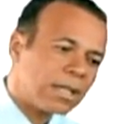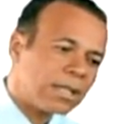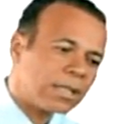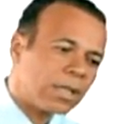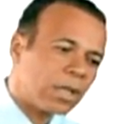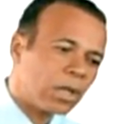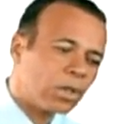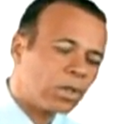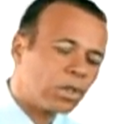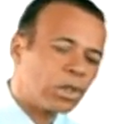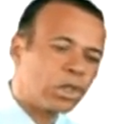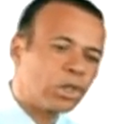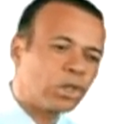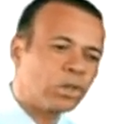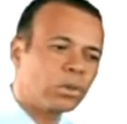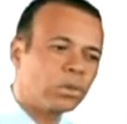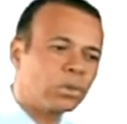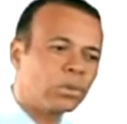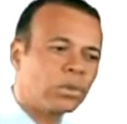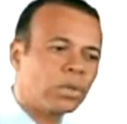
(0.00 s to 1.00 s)
it goes
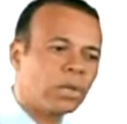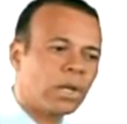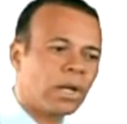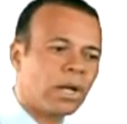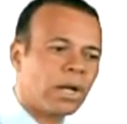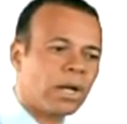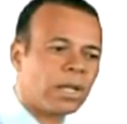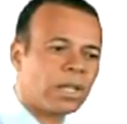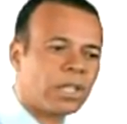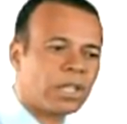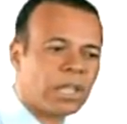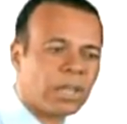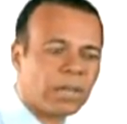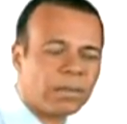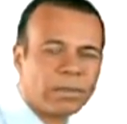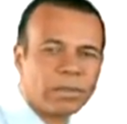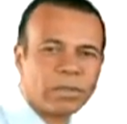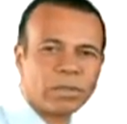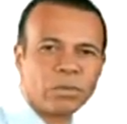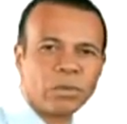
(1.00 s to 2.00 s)
to a
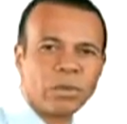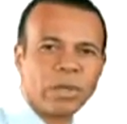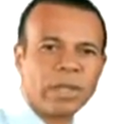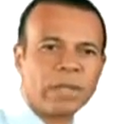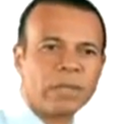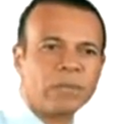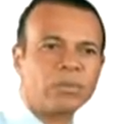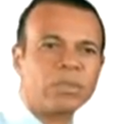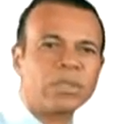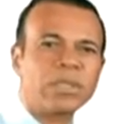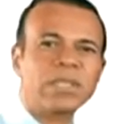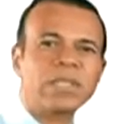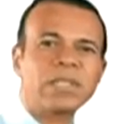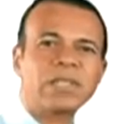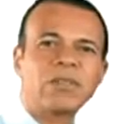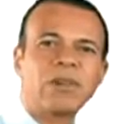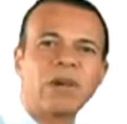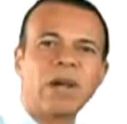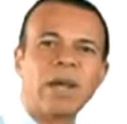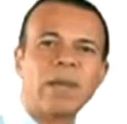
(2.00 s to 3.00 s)
chapter when we
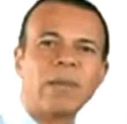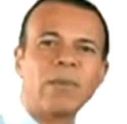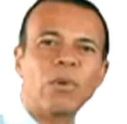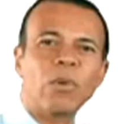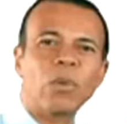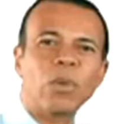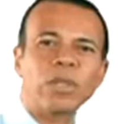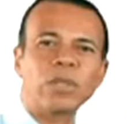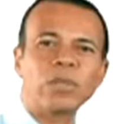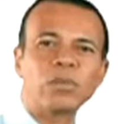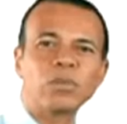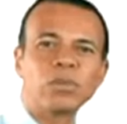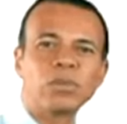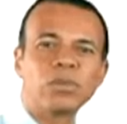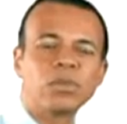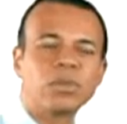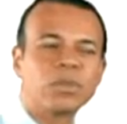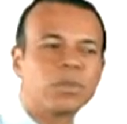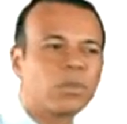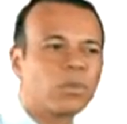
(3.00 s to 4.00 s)
describe
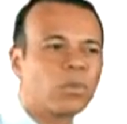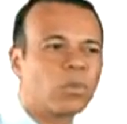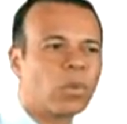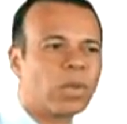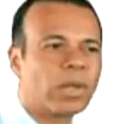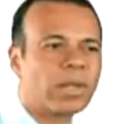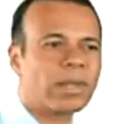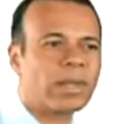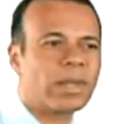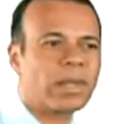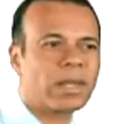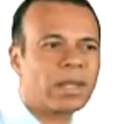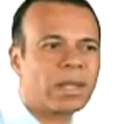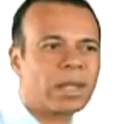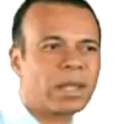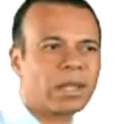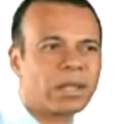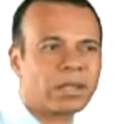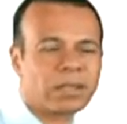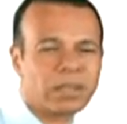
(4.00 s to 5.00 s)
what
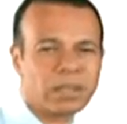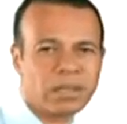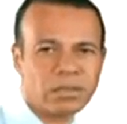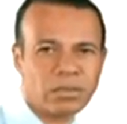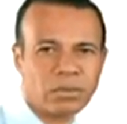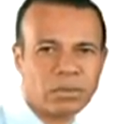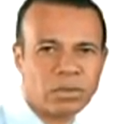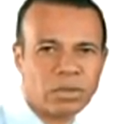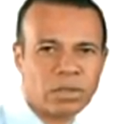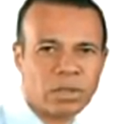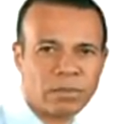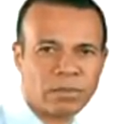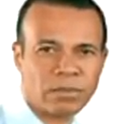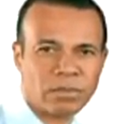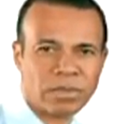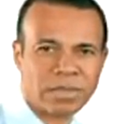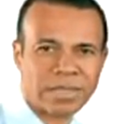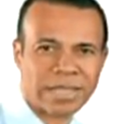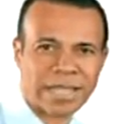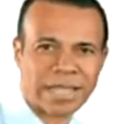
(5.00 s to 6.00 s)
the successful
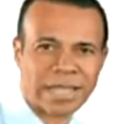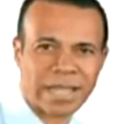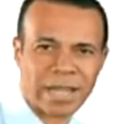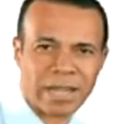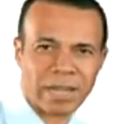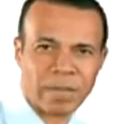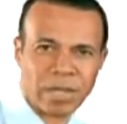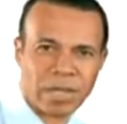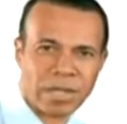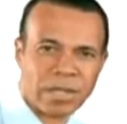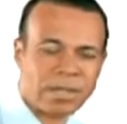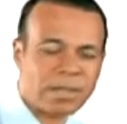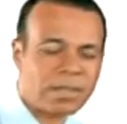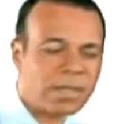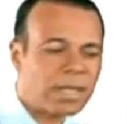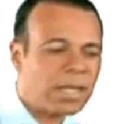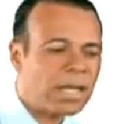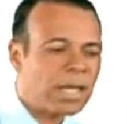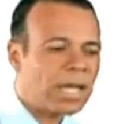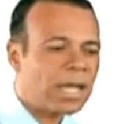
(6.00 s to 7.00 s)
conference academy
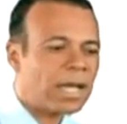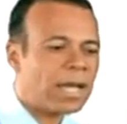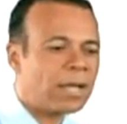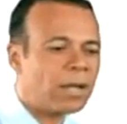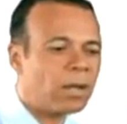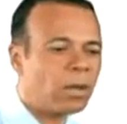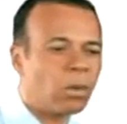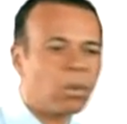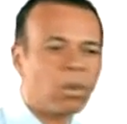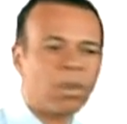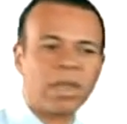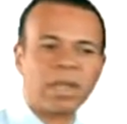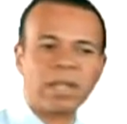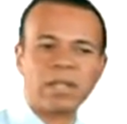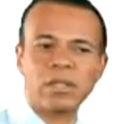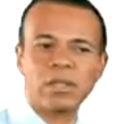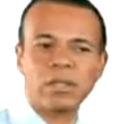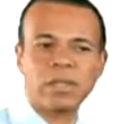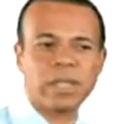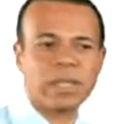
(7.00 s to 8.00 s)
is, and all
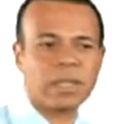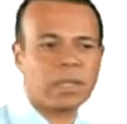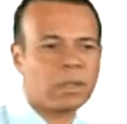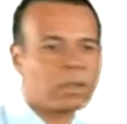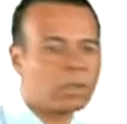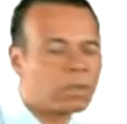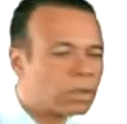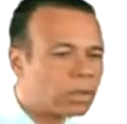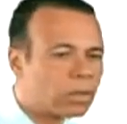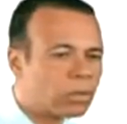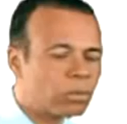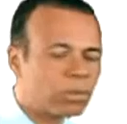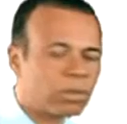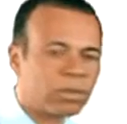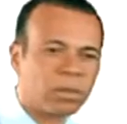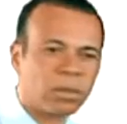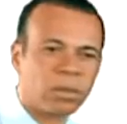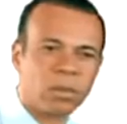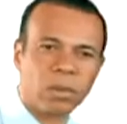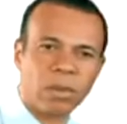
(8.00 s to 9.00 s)
that you can learn
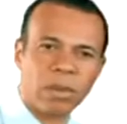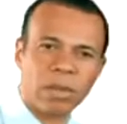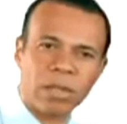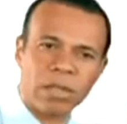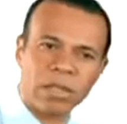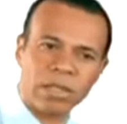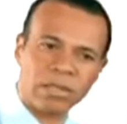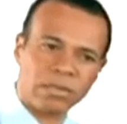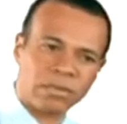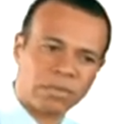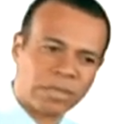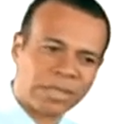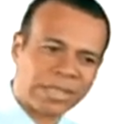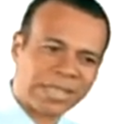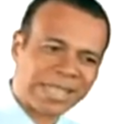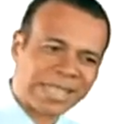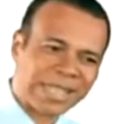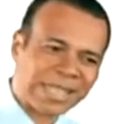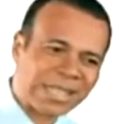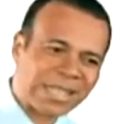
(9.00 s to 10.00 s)
with all the
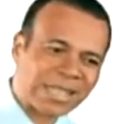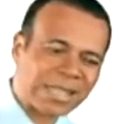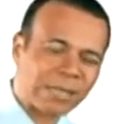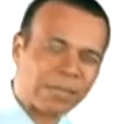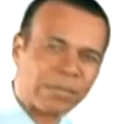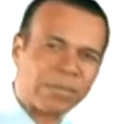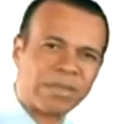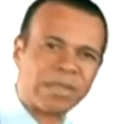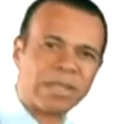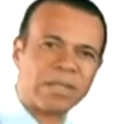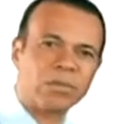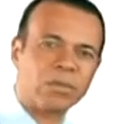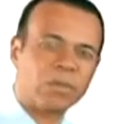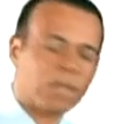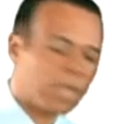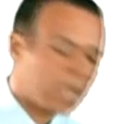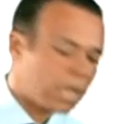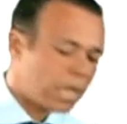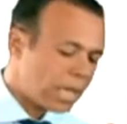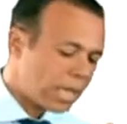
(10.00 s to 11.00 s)
different systems
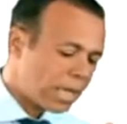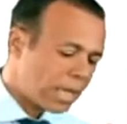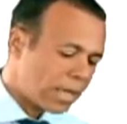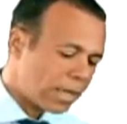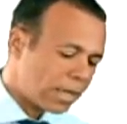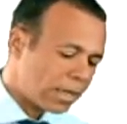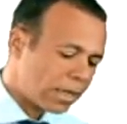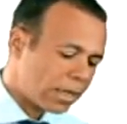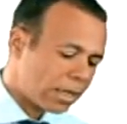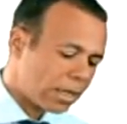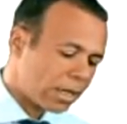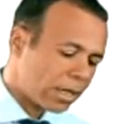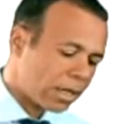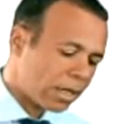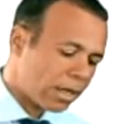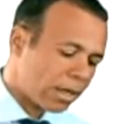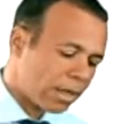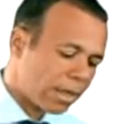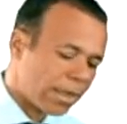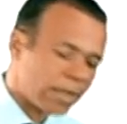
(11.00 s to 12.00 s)
that we
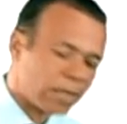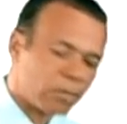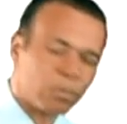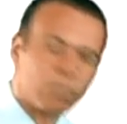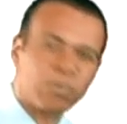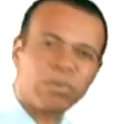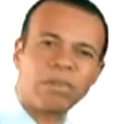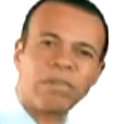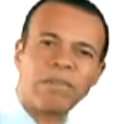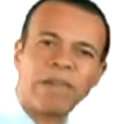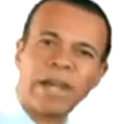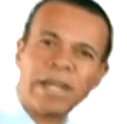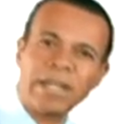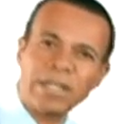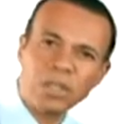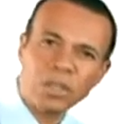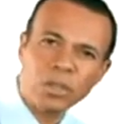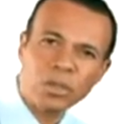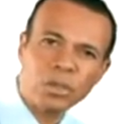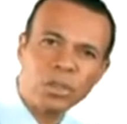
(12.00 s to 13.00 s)

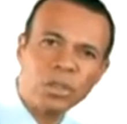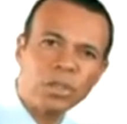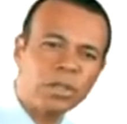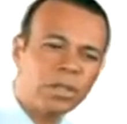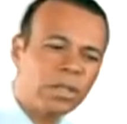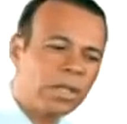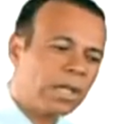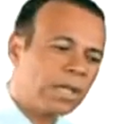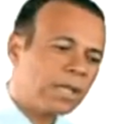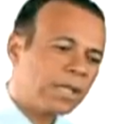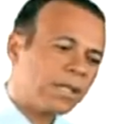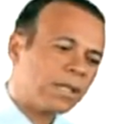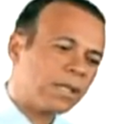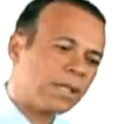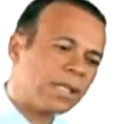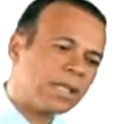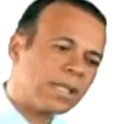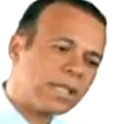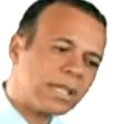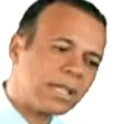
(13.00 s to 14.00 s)
provide to you.
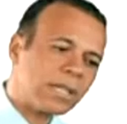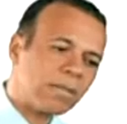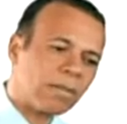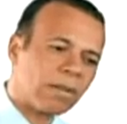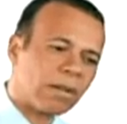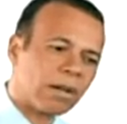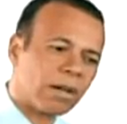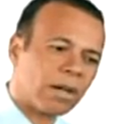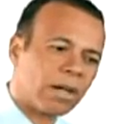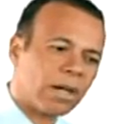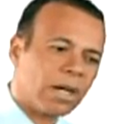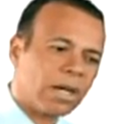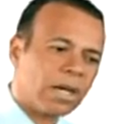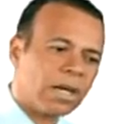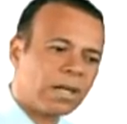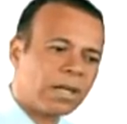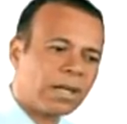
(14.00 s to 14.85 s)
So systems are